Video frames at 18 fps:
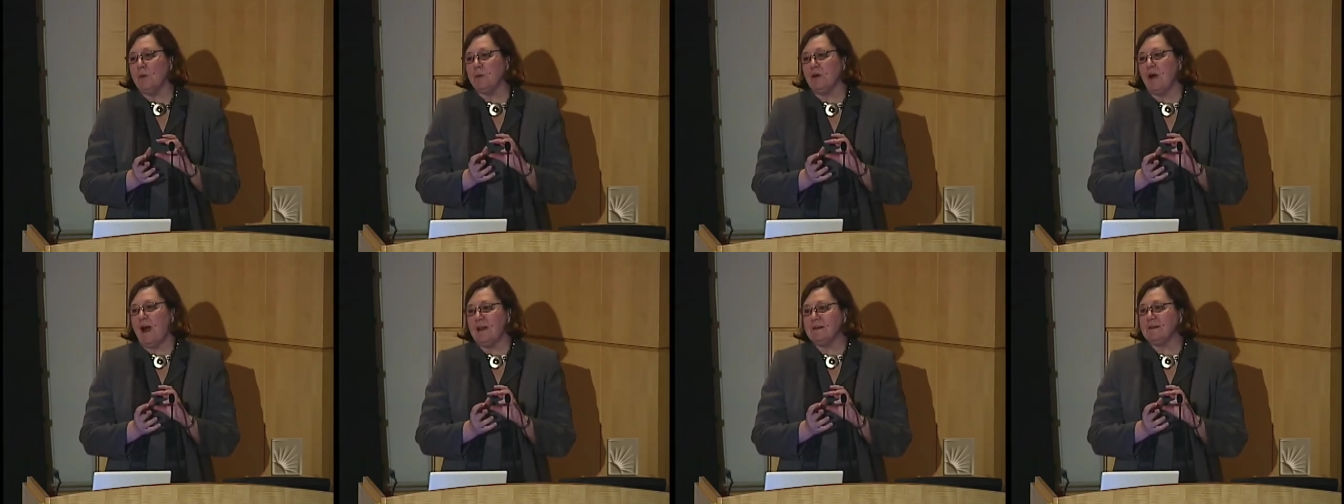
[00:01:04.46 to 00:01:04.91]

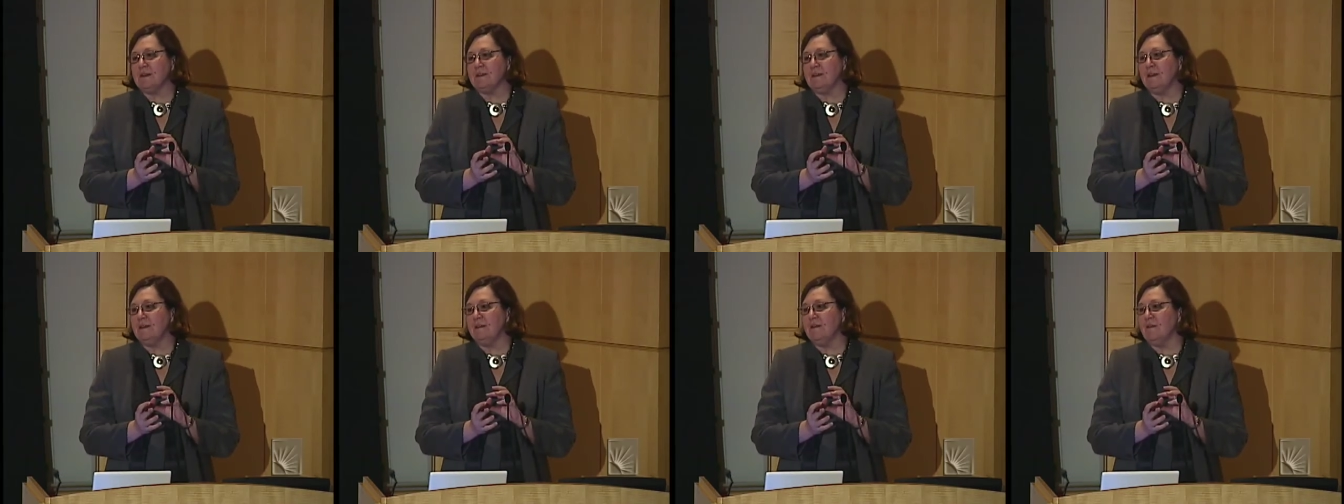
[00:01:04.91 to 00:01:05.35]

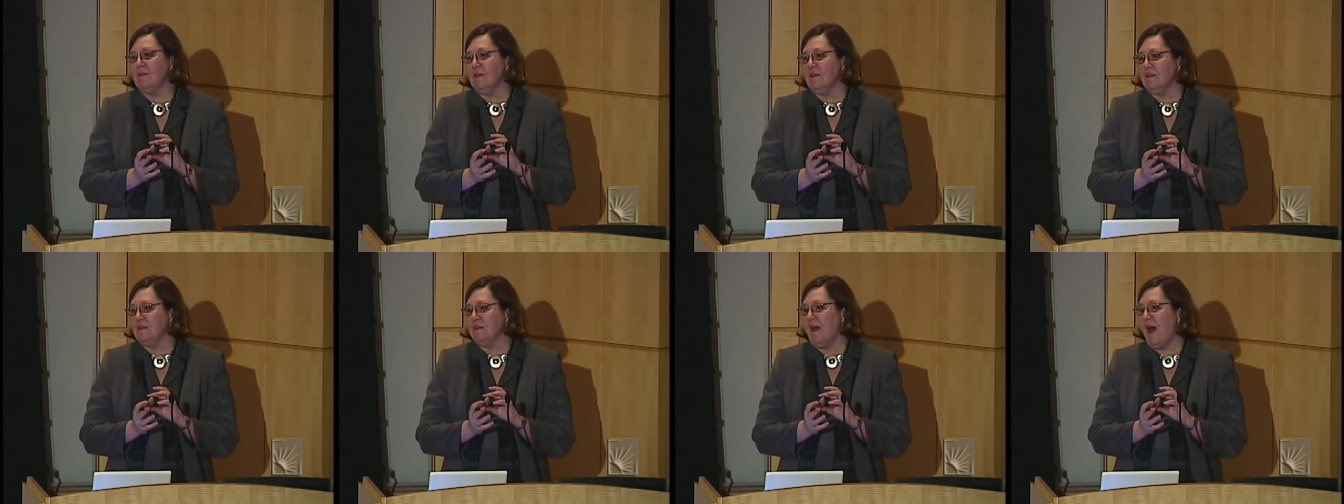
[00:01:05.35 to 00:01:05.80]
processes of
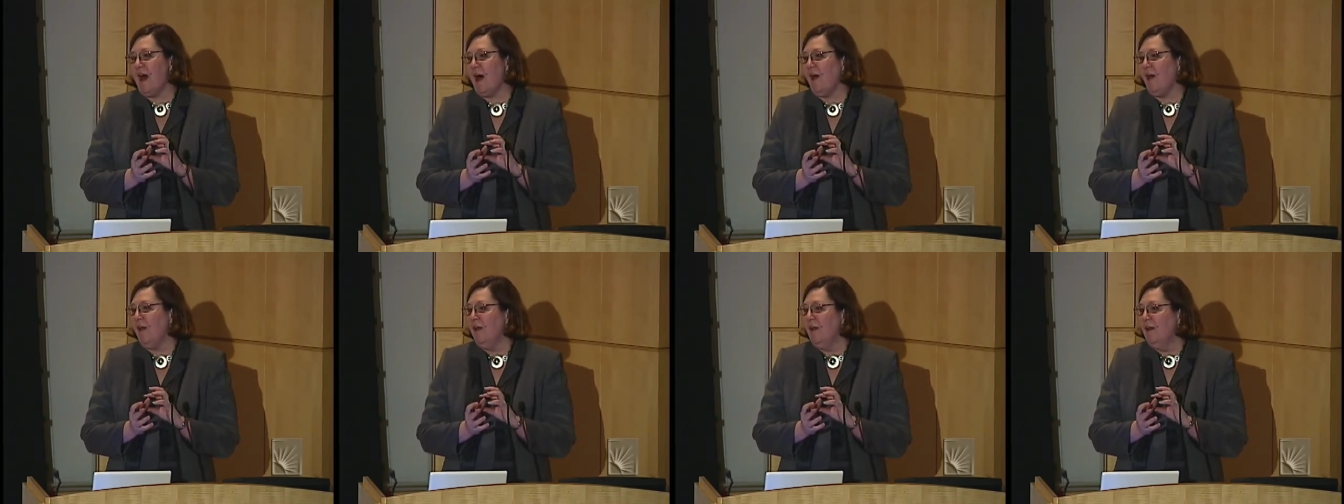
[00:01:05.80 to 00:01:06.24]
the
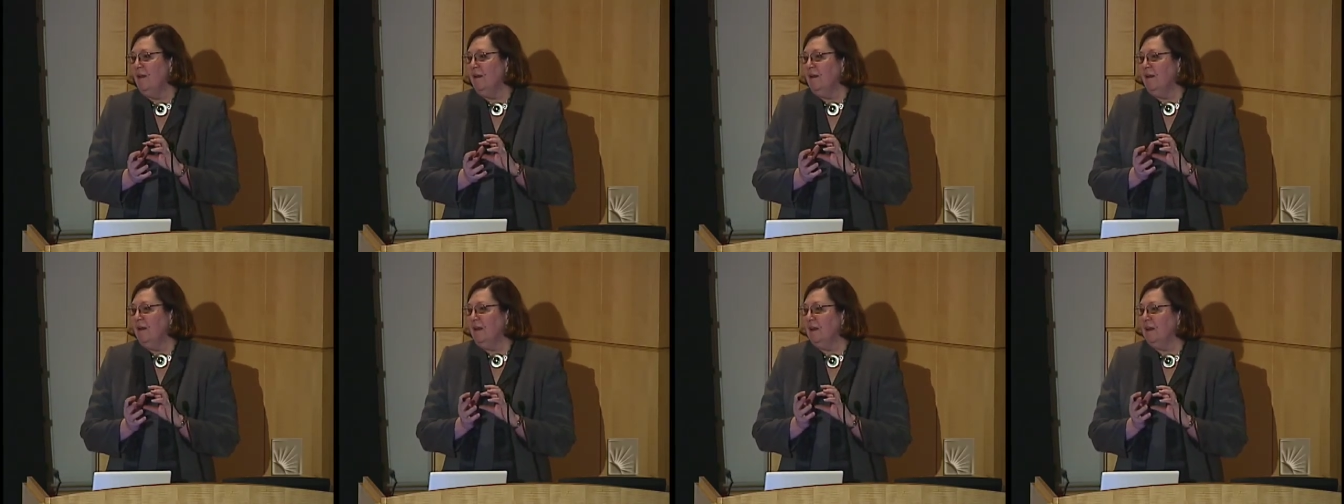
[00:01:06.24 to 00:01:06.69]
cell
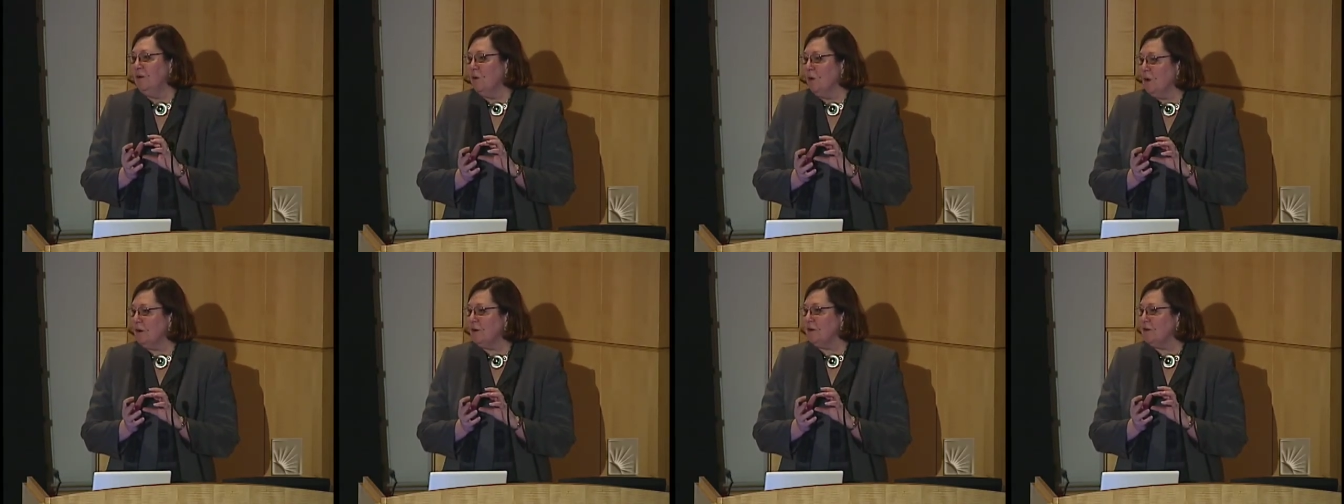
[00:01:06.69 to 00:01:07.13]
in
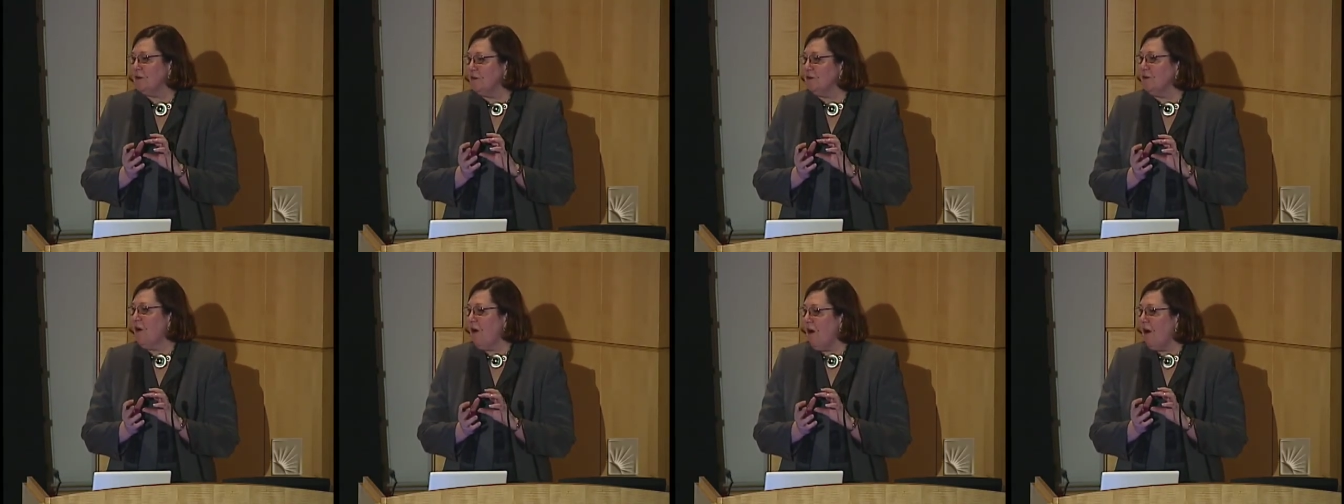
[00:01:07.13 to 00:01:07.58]
order to
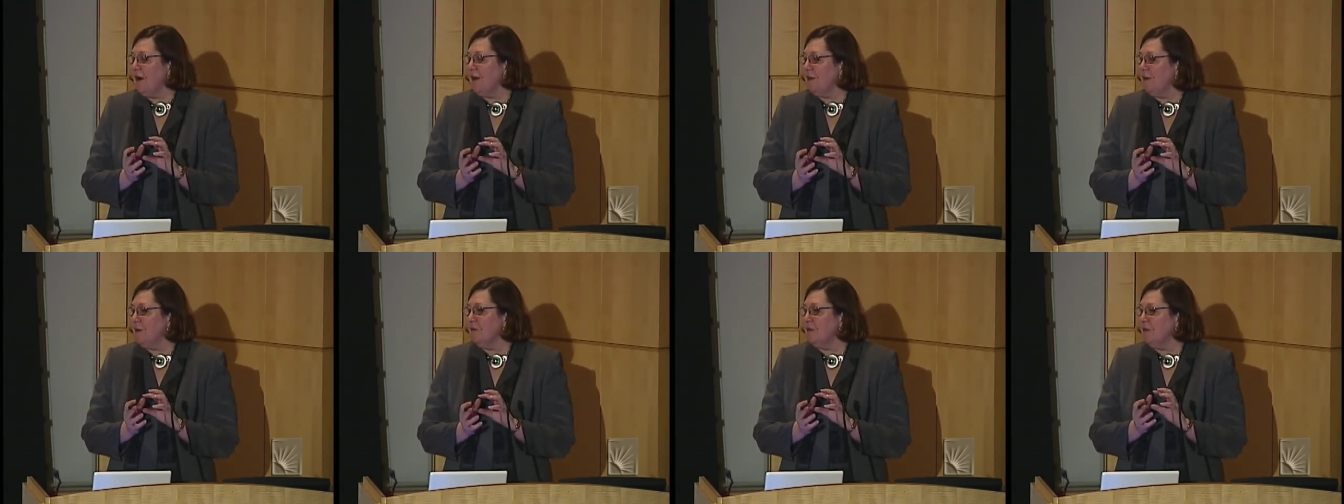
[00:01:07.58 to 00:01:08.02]

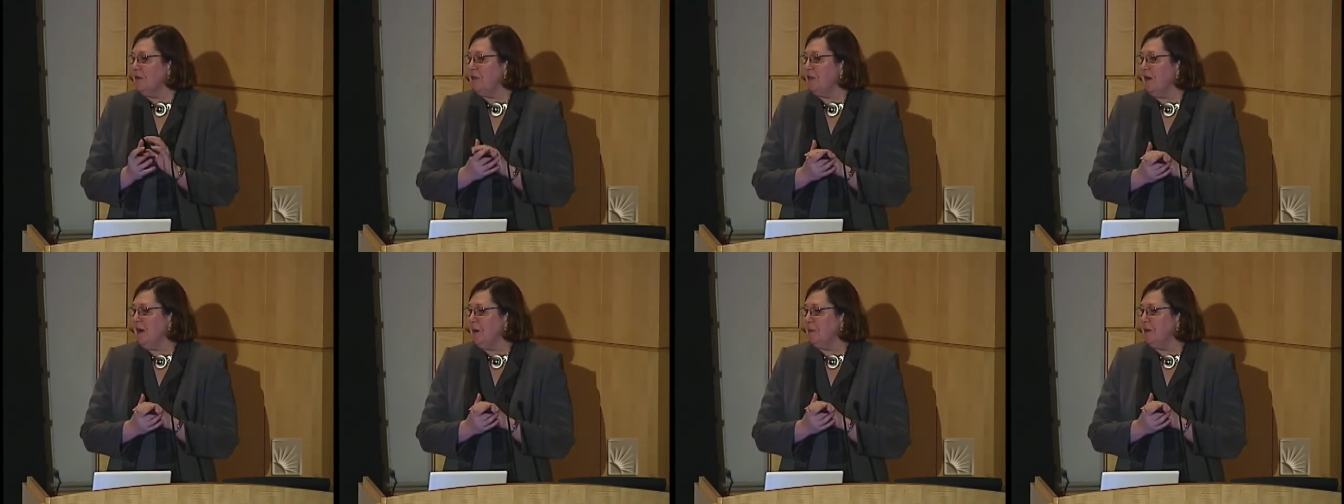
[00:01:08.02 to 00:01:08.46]
target them for
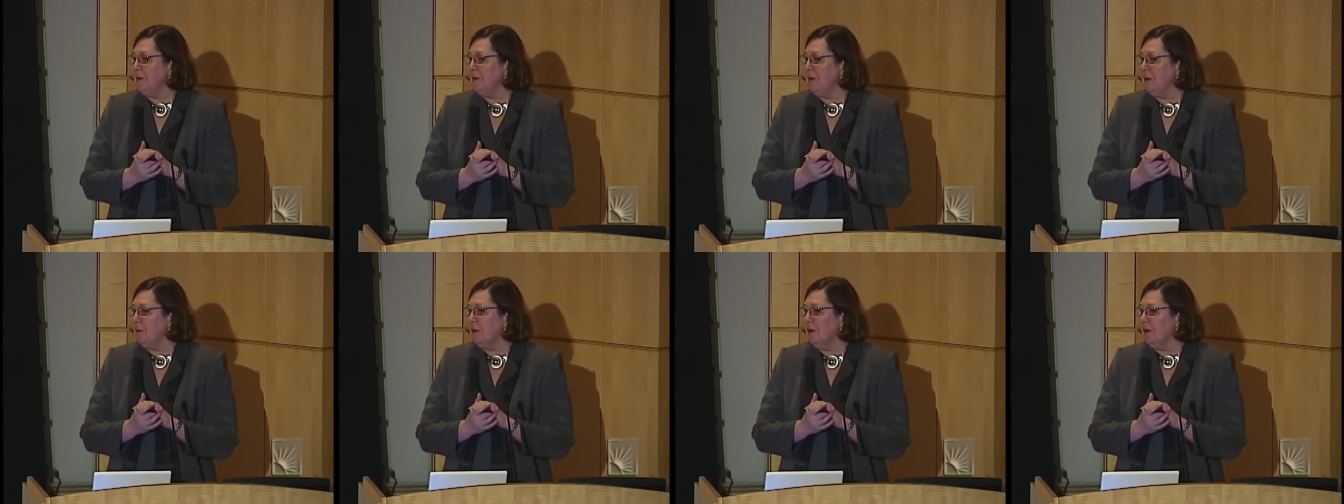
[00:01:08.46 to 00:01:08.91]

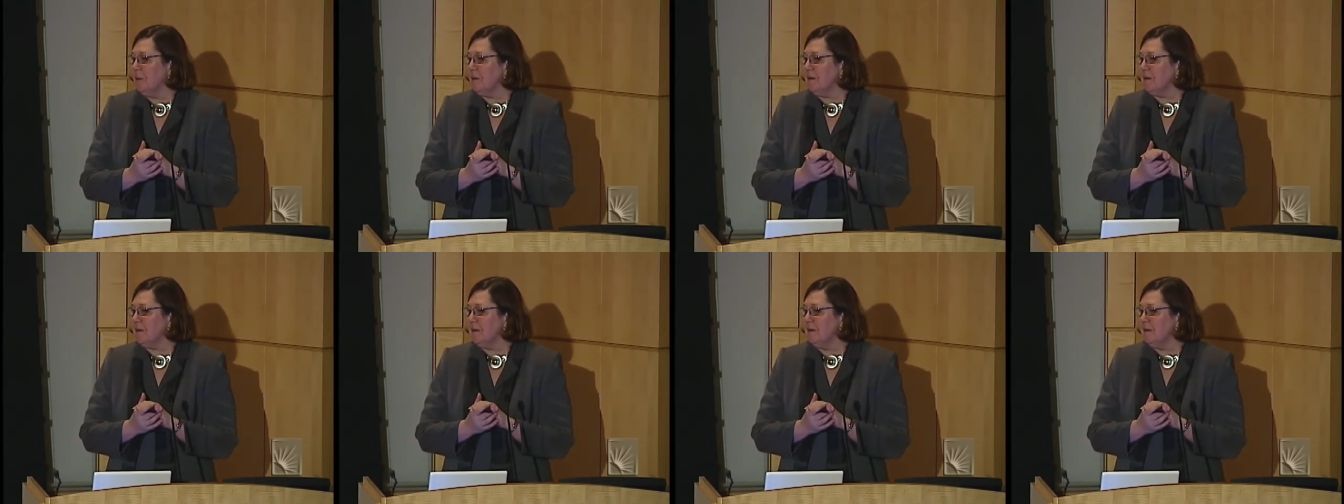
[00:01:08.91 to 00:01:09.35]
therapeutic
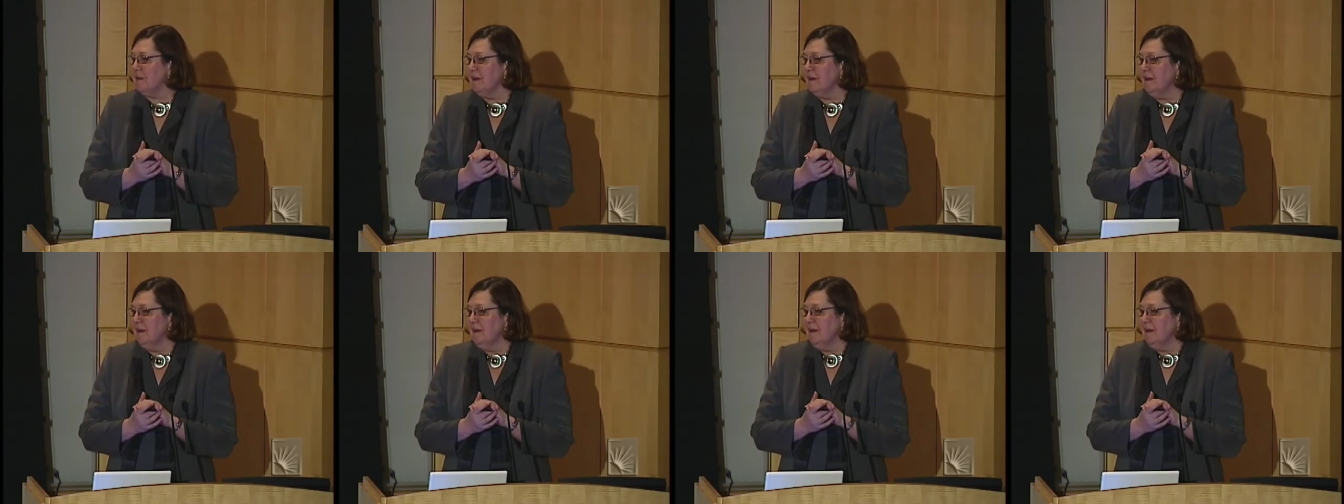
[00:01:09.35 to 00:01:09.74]
purposes.